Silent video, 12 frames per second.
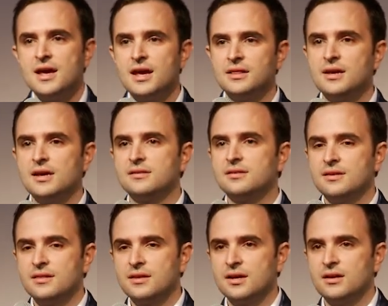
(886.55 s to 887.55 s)
and get
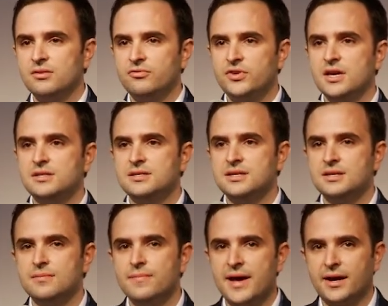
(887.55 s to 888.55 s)
their
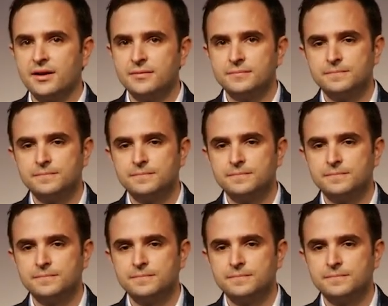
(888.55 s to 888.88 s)
VAT back.